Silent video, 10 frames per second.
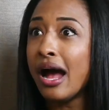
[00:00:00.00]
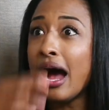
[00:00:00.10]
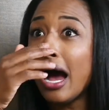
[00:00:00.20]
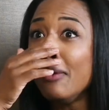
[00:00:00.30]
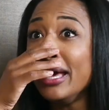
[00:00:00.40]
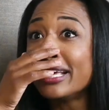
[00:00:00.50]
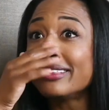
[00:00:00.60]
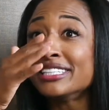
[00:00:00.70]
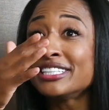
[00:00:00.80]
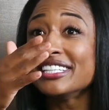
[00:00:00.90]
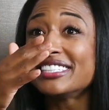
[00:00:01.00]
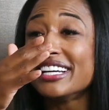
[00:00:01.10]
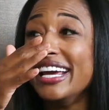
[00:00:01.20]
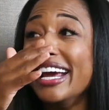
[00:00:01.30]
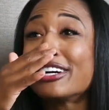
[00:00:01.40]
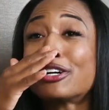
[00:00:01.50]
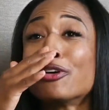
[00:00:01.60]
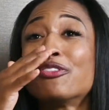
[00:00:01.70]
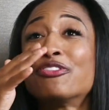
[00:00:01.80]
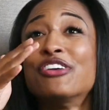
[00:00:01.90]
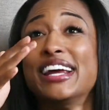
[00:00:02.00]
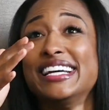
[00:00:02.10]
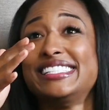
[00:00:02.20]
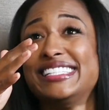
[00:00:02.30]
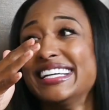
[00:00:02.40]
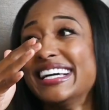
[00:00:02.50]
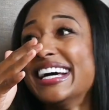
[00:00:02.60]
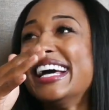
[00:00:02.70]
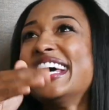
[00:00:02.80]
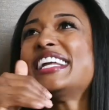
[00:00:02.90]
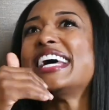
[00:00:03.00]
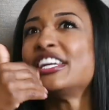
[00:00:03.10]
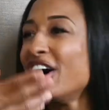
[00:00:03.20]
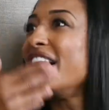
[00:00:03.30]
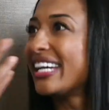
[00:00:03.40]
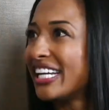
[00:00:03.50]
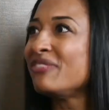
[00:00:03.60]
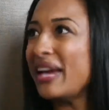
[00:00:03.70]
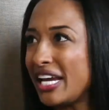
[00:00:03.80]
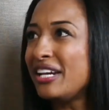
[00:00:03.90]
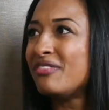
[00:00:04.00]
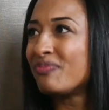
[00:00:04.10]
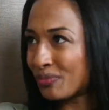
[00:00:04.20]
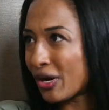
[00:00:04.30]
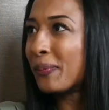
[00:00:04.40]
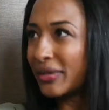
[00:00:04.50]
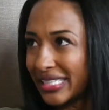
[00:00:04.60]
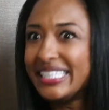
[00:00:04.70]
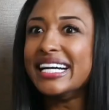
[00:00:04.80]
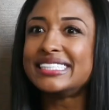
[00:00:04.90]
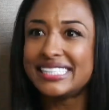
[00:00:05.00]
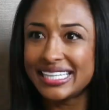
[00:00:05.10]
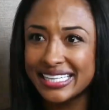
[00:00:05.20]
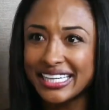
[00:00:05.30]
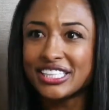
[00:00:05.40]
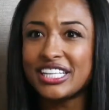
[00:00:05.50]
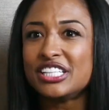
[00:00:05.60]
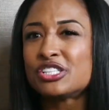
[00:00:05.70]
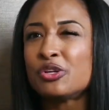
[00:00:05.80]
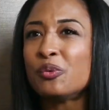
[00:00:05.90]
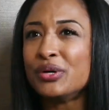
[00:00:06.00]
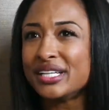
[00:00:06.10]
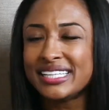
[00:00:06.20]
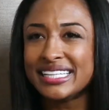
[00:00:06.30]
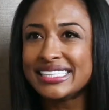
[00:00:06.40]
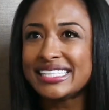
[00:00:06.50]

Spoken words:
I'm like, this is crazy. And not getting paid properly. Yes, the dedication and just the willingness.